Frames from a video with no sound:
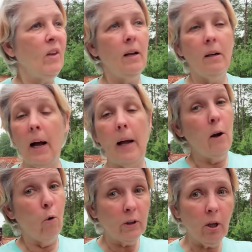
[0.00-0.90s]
And I
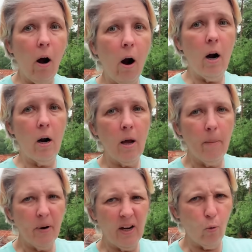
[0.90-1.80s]
know it's hard,
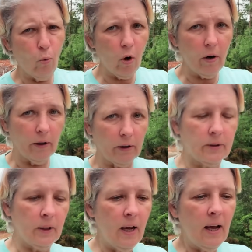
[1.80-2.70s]
but it works.